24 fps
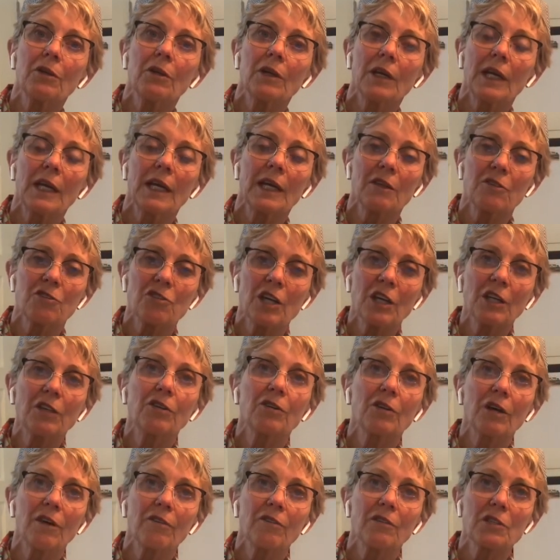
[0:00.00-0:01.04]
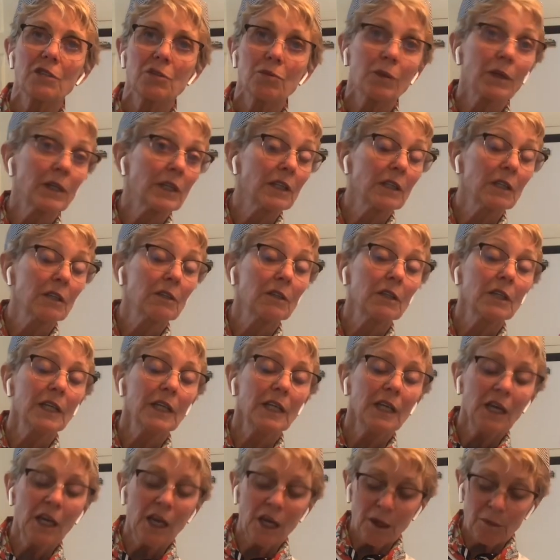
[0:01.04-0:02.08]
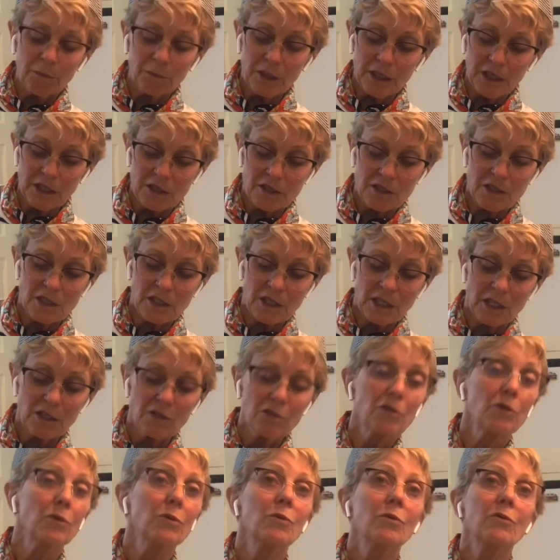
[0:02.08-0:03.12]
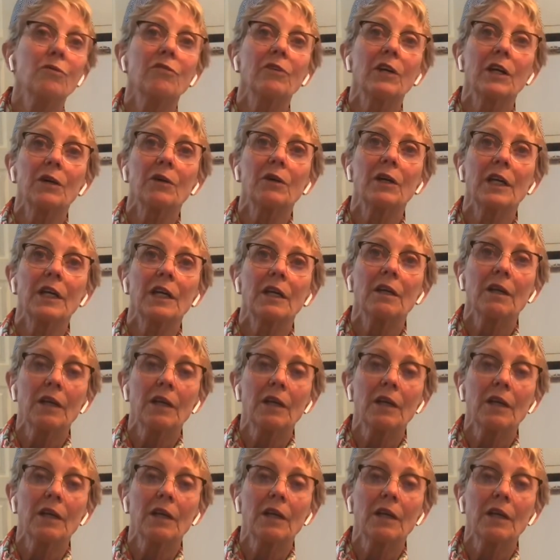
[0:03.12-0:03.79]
and check your ovens regularly because they do vary.